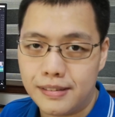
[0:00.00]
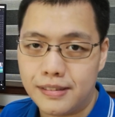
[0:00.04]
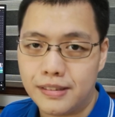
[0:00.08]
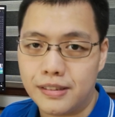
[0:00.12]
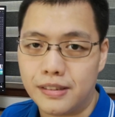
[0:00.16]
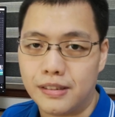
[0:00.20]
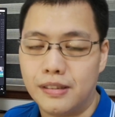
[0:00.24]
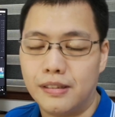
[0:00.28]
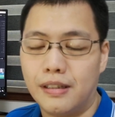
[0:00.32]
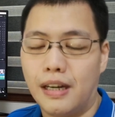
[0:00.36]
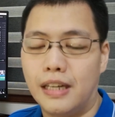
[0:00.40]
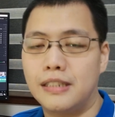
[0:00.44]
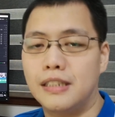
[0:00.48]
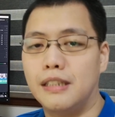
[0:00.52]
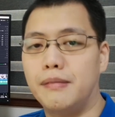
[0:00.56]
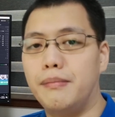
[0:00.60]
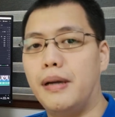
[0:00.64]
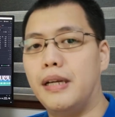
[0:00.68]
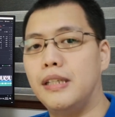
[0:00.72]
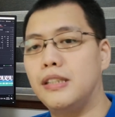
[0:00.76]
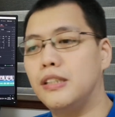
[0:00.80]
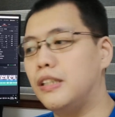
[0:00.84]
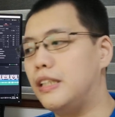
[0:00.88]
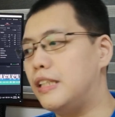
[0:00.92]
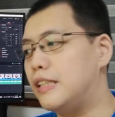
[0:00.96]
So as I
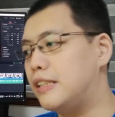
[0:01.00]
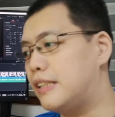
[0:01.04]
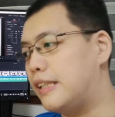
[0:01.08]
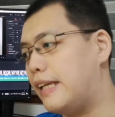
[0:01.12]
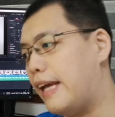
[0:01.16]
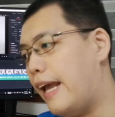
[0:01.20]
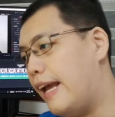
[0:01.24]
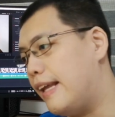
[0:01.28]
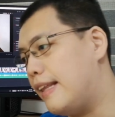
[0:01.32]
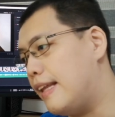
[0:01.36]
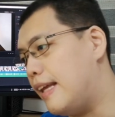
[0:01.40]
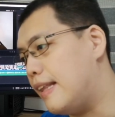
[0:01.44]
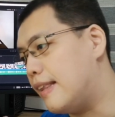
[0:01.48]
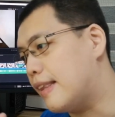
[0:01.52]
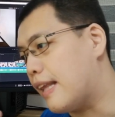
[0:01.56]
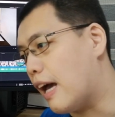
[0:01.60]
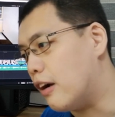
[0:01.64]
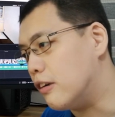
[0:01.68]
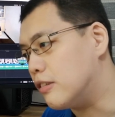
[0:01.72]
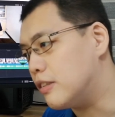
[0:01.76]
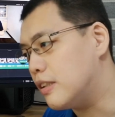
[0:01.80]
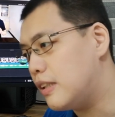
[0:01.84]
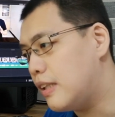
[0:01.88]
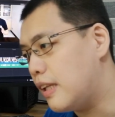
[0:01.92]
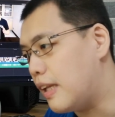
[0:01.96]
mentioned, it's
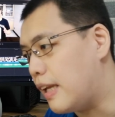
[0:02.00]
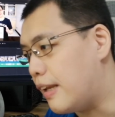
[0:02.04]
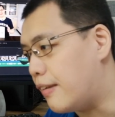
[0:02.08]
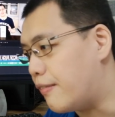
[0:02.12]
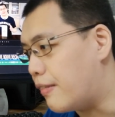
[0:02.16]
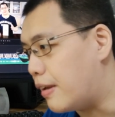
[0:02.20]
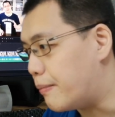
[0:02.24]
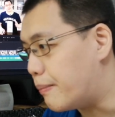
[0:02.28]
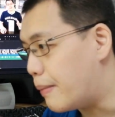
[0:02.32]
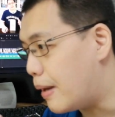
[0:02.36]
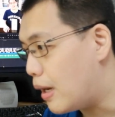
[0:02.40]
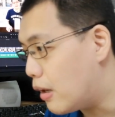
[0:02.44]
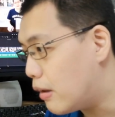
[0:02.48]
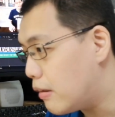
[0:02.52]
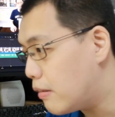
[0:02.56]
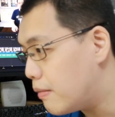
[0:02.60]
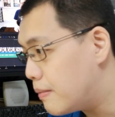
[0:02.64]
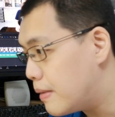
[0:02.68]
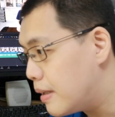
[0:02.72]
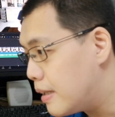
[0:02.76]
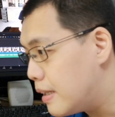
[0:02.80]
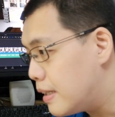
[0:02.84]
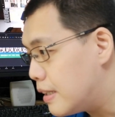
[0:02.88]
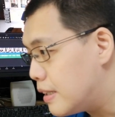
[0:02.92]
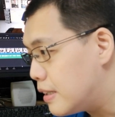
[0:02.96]
18,000, even
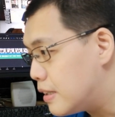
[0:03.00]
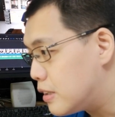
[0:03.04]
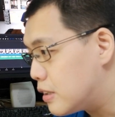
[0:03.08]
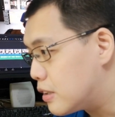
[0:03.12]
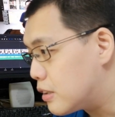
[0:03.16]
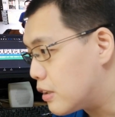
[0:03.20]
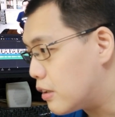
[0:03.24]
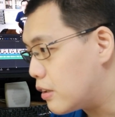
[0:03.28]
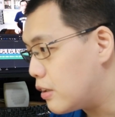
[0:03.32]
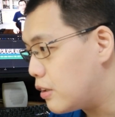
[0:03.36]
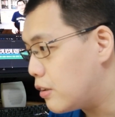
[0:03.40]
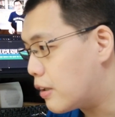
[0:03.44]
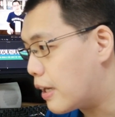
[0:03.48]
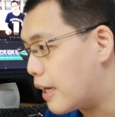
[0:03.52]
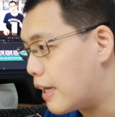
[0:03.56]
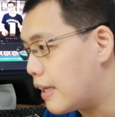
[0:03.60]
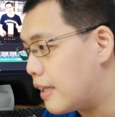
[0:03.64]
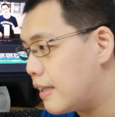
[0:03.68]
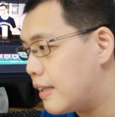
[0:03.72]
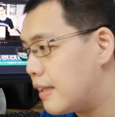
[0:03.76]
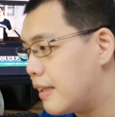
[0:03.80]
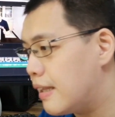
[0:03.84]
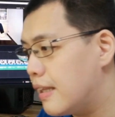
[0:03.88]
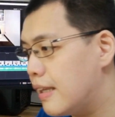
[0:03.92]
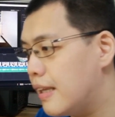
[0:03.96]
below. So you
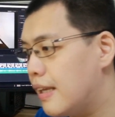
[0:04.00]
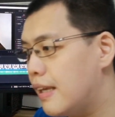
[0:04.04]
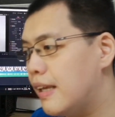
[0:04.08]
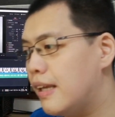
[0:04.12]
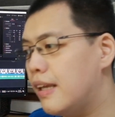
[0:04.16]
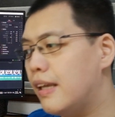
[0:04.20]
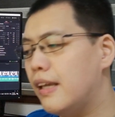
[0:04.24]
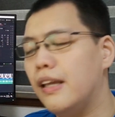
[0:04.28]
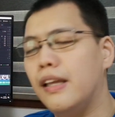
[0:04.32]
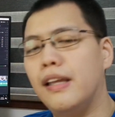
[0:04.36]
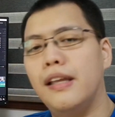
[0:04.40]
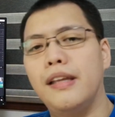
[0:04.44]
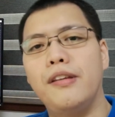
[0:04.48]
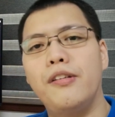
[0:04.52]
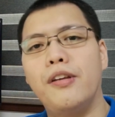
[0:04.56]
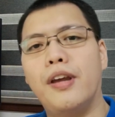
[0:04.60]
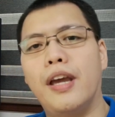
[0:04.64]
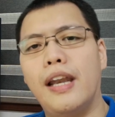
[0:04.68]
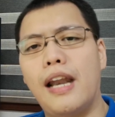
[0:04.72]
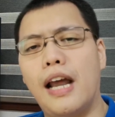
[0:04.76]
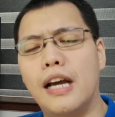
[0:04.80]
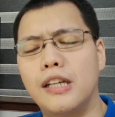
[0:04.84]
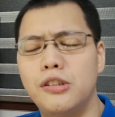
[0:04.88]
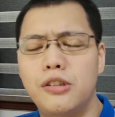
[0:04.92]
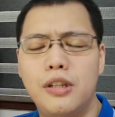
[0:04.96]
can
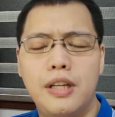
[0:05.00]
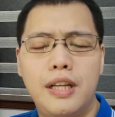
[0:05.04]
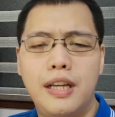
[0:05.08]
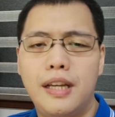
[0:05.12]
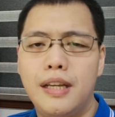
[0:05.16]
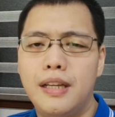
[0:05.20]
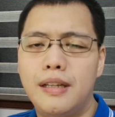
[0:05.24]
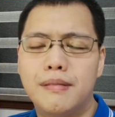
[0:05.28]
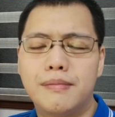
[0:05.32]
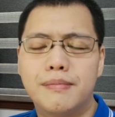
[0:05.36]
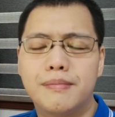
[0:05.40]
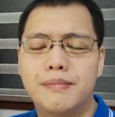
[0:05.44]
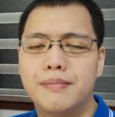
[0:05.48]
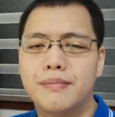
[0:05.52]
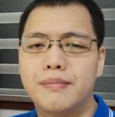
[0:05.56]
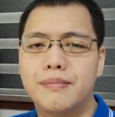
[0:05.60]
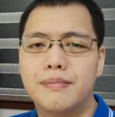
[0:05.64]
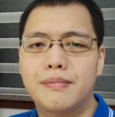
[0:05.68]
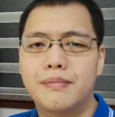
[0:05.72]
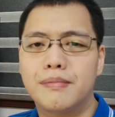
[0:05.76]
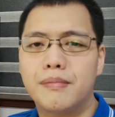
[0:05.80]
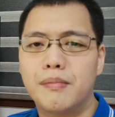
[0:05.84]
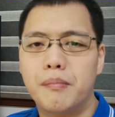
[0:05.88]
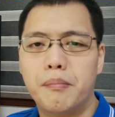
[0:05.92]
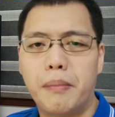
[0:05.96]
actually
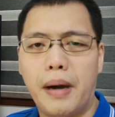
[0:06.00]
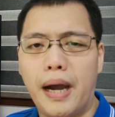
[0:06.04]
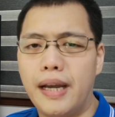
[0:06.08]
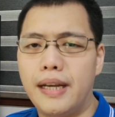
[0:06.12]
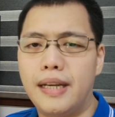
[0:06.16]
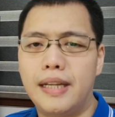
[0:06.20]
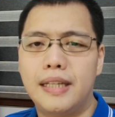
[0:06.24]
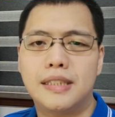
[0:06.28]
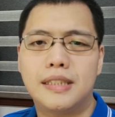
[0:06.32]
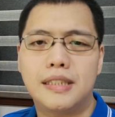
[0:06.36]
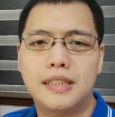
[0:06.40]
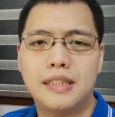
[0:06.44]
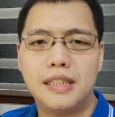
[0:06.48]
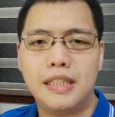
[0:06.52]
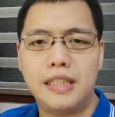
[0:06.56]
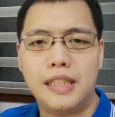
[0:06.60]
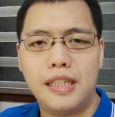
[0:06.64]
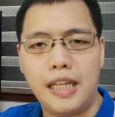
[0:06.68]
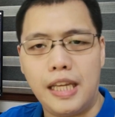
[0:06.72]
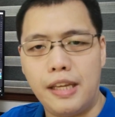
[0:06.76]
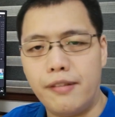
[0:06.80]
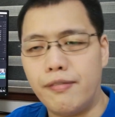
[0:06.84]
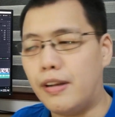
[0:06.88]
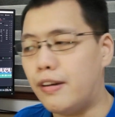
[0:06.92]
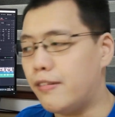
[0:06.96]
buy this
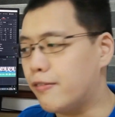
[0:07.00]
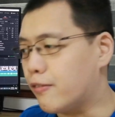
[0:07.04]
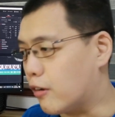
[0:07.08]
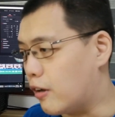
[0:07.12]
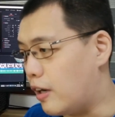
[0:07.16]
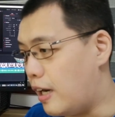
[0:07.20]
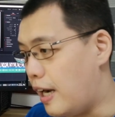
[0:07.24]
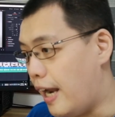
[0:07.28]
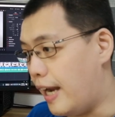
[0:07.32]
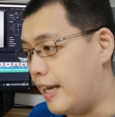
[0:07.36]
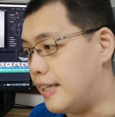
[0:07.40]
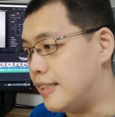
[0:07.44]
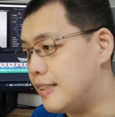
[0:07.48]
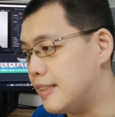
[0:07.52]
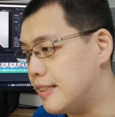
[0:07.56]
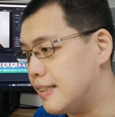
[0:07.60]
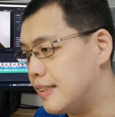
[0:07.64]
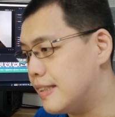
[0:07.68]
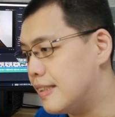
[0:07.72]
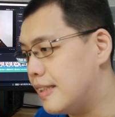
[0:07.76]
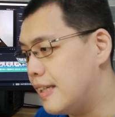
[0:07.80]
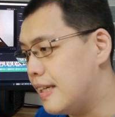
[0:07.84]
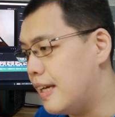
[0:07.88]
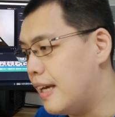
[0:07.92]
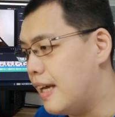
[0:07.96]
even for less.